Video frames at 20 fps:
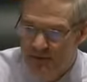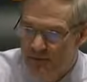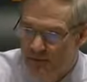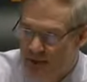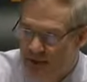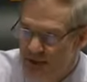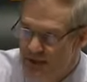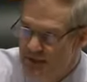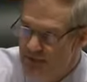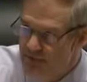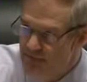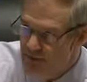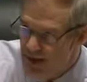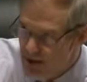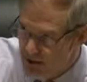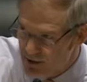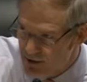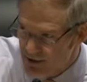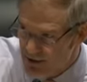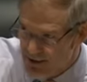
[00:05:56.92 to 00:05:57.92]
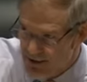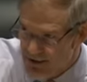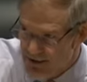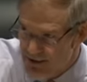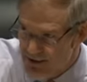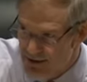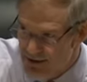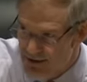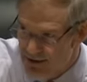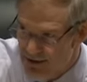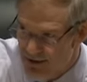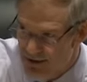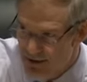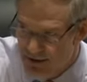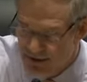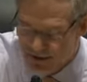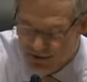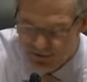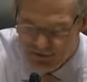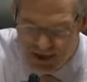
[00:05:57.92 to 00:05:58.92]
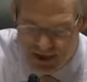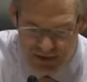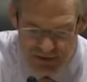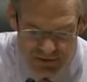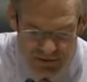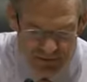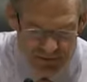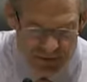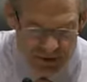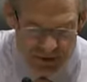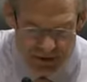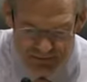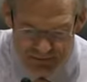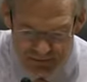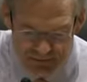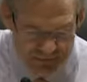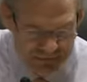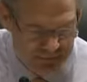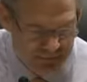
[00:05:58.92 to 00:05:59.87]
because Americans value freedom.